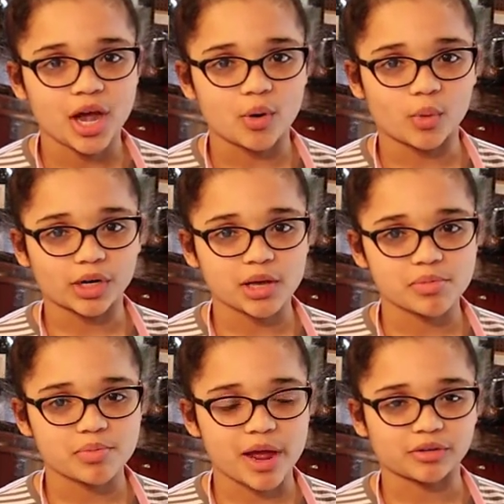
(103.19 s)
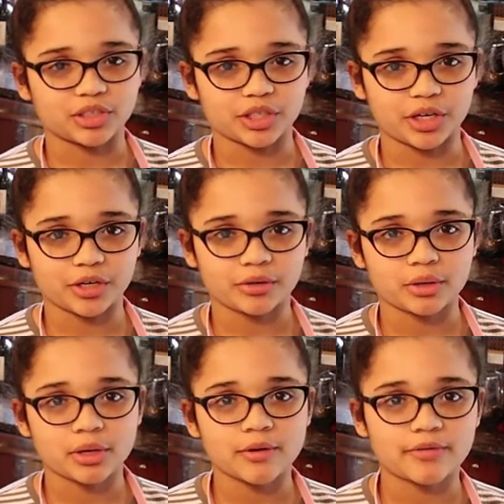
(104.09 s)
1 cup of brown sugar,
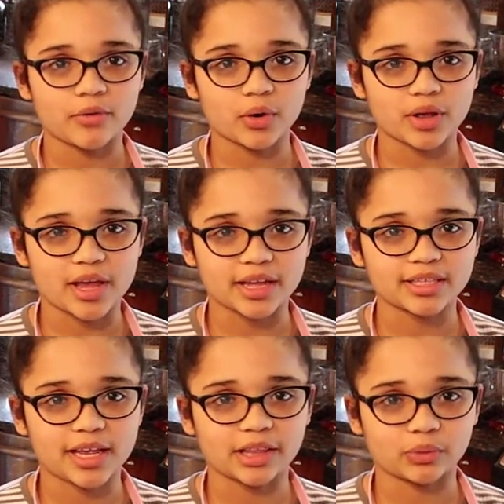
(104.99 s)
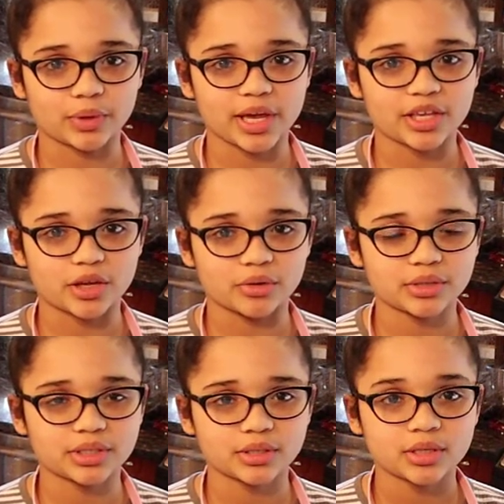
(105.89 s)
4 eggs and 3 egg
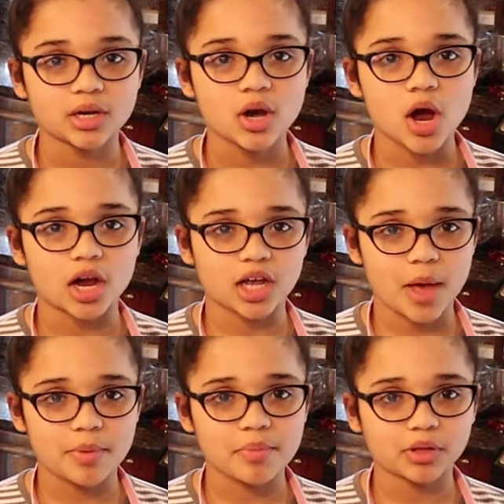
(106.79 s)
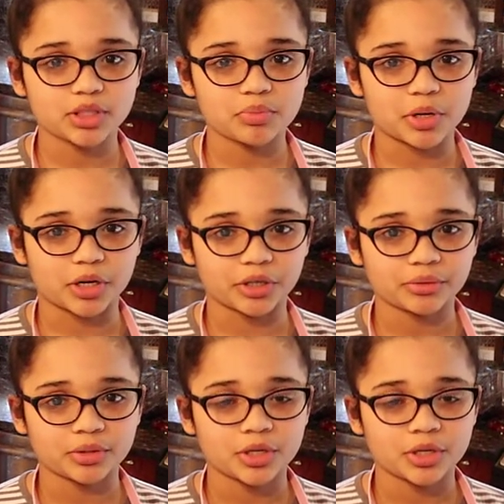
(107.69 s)
yolks, a cup of melted butter,